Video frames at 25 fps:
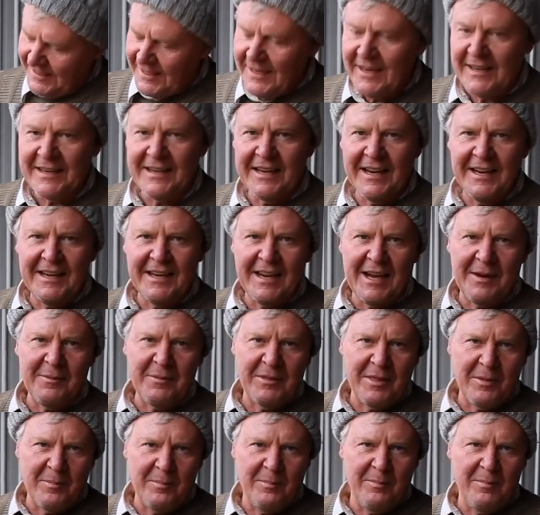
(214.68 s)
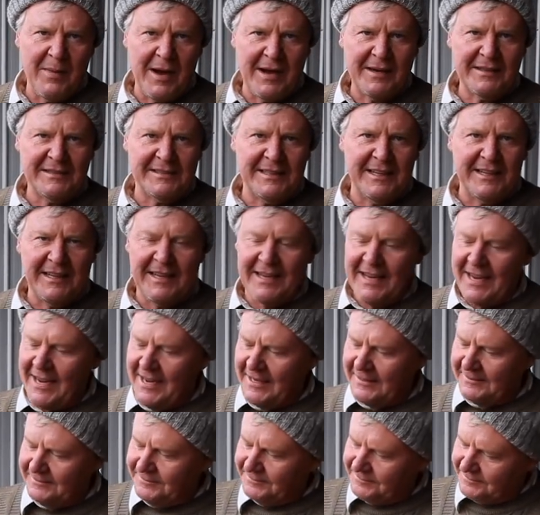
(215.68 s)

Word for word: and you end up with the muck settling out.